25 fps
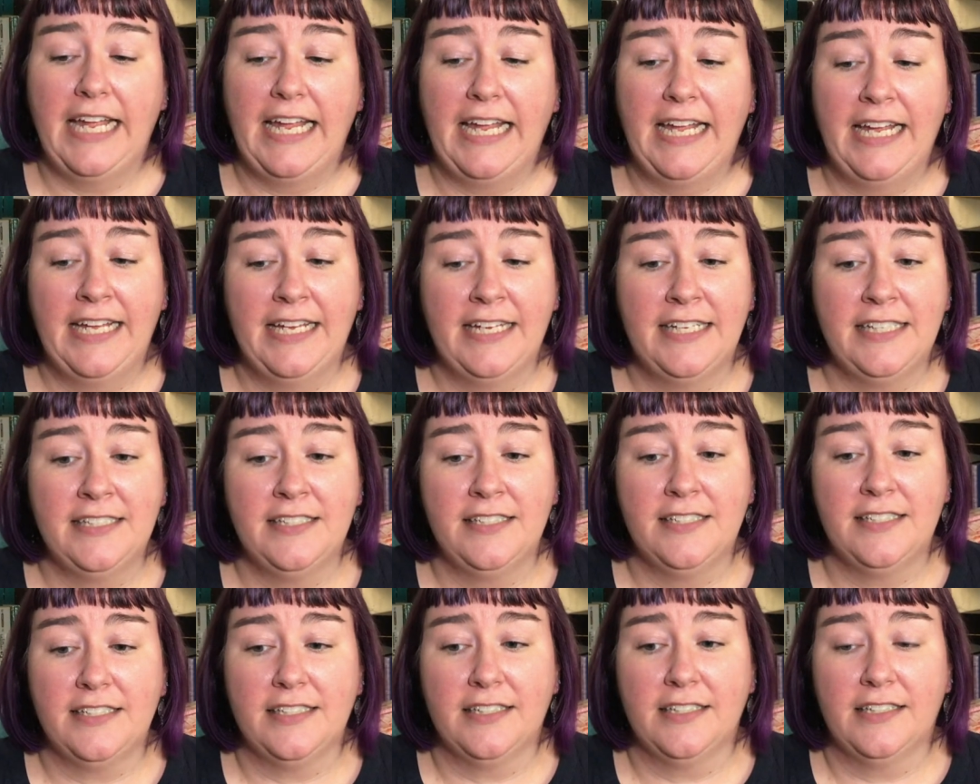And
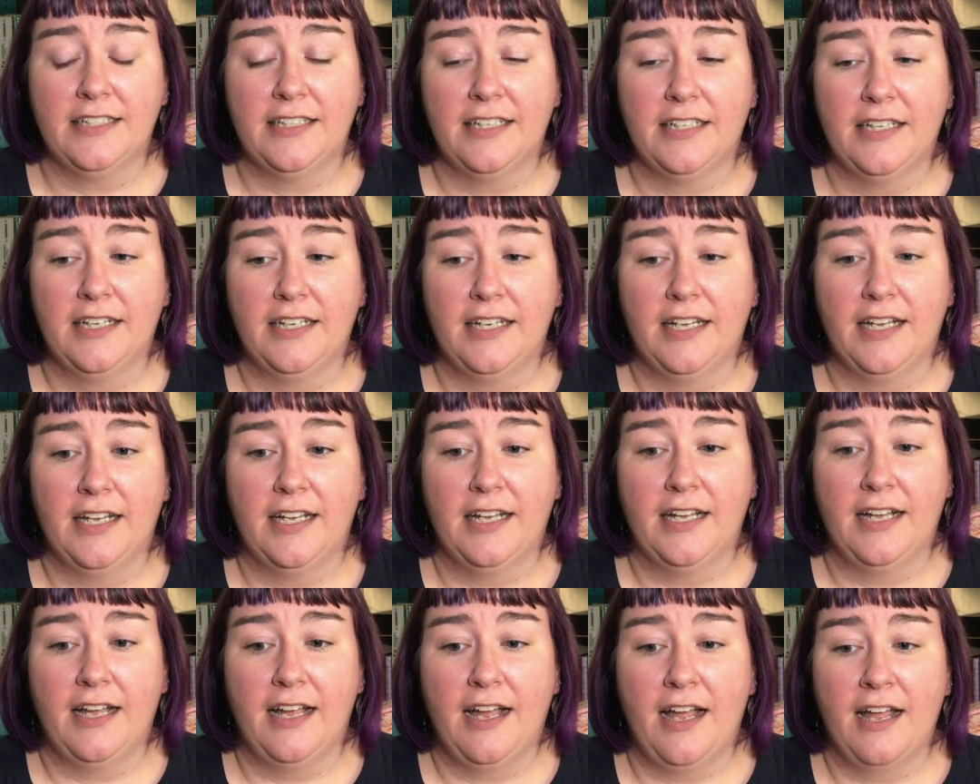
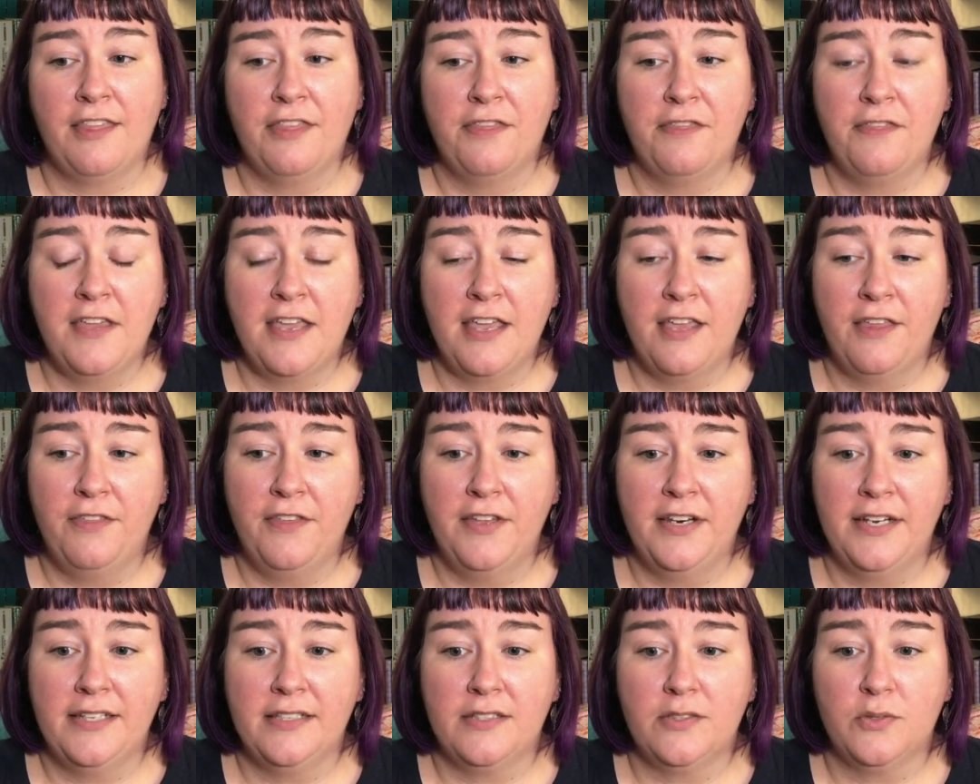I think
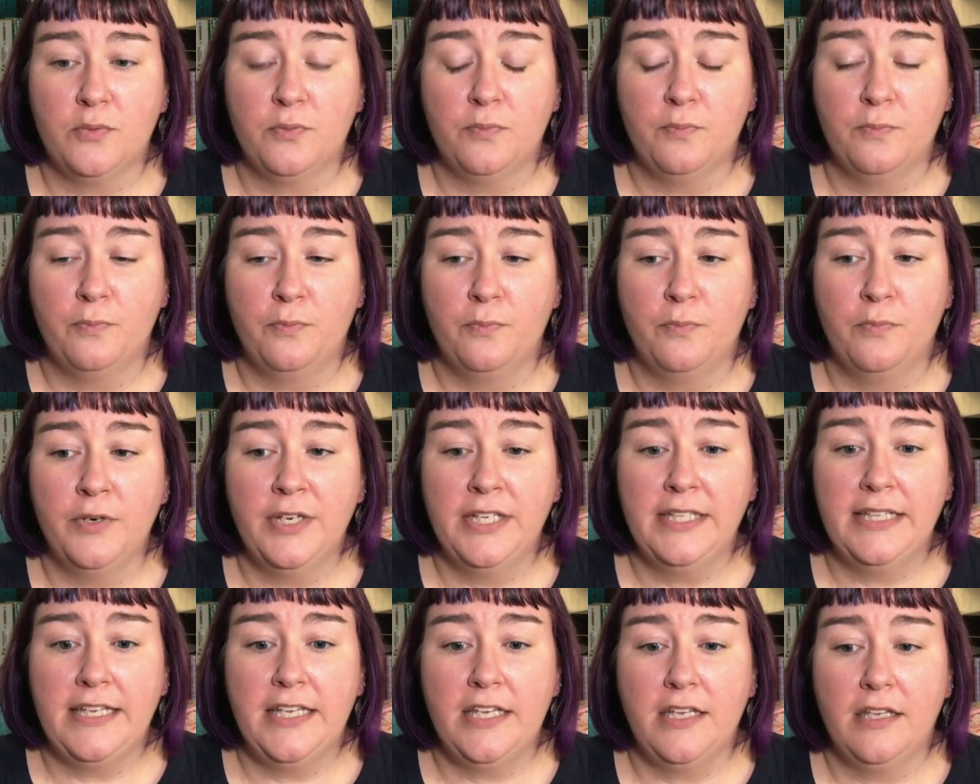that it's
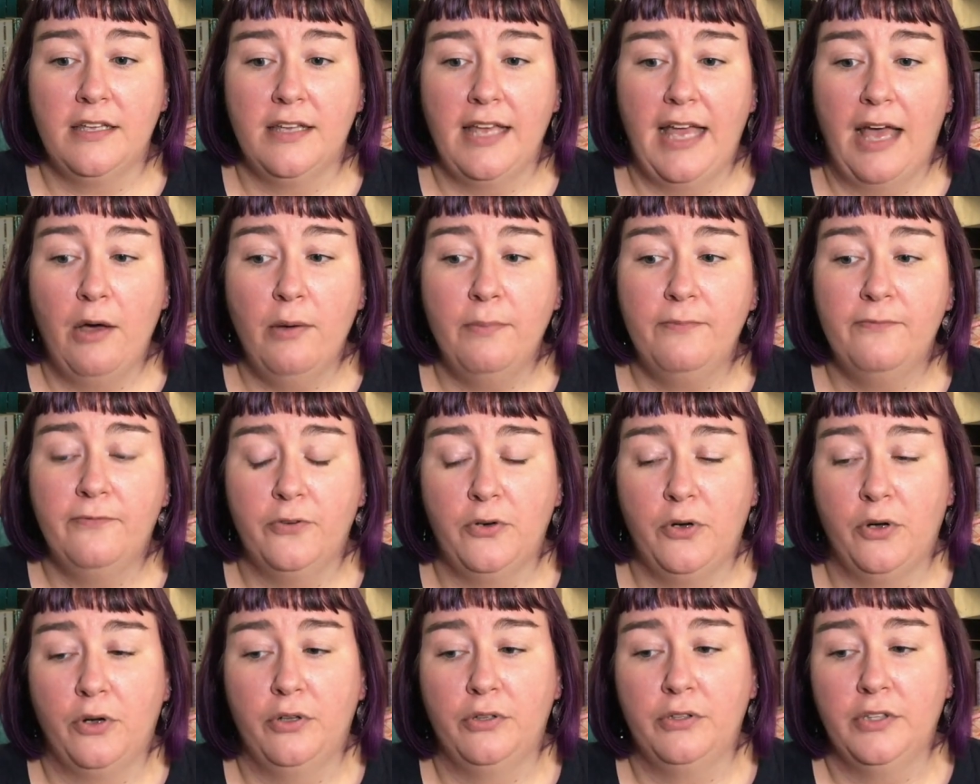really
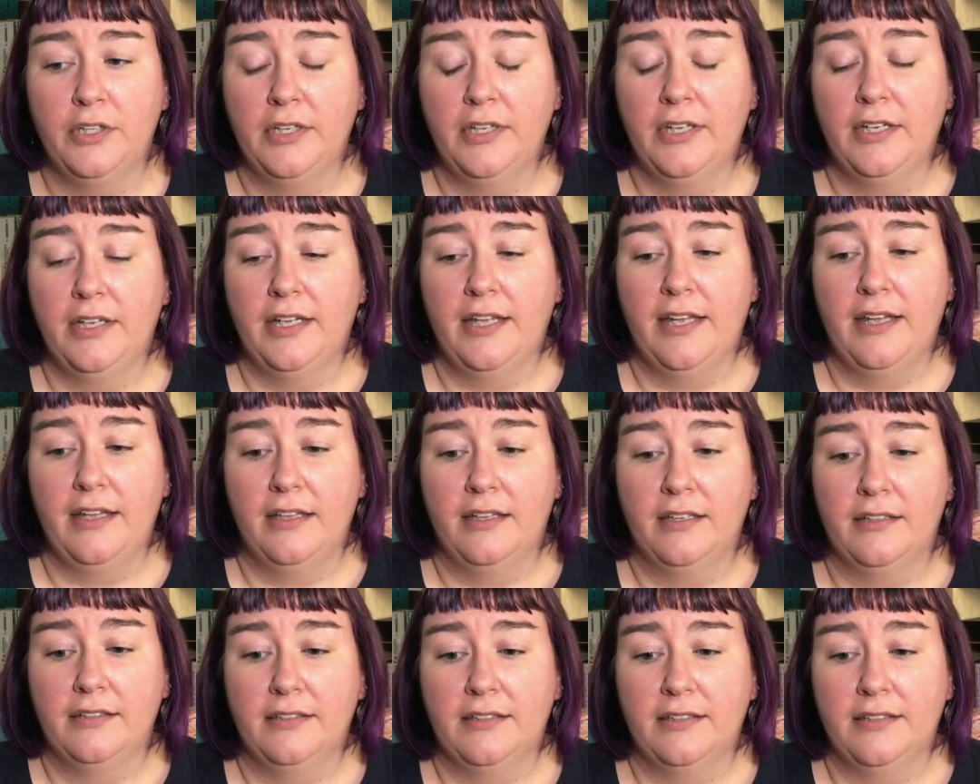helpful.
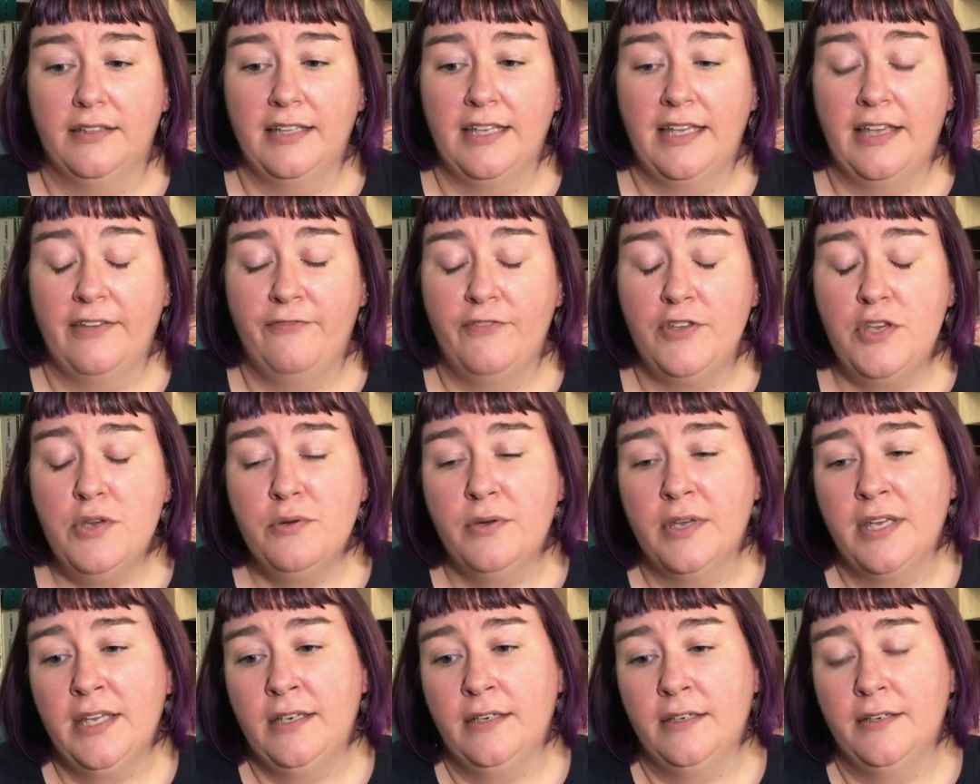Like, if
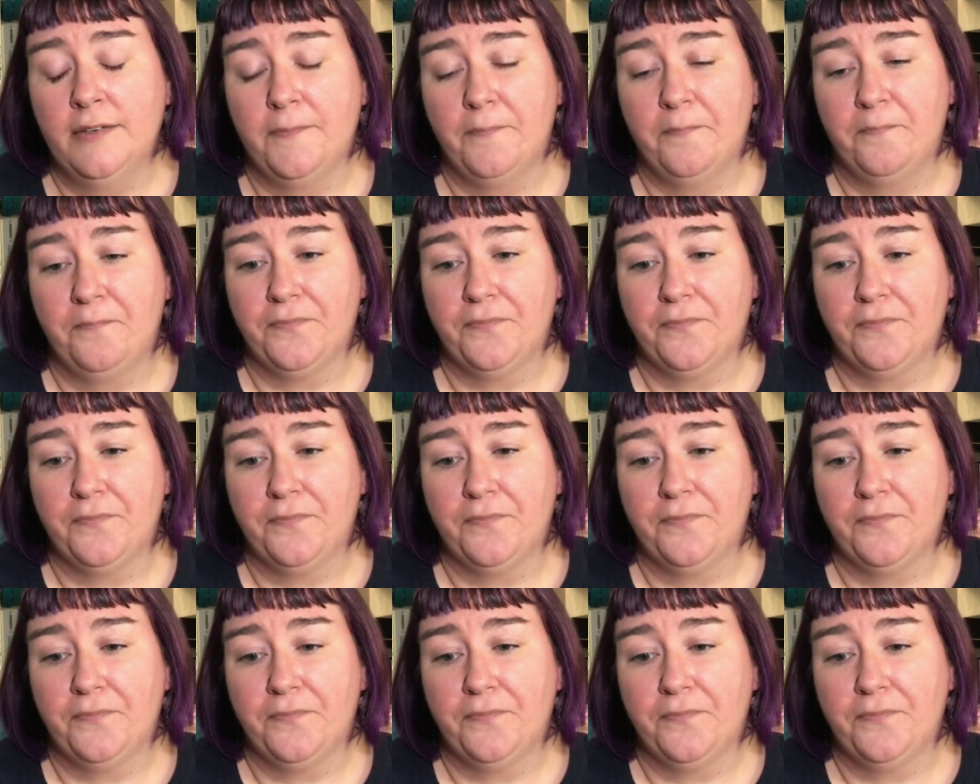people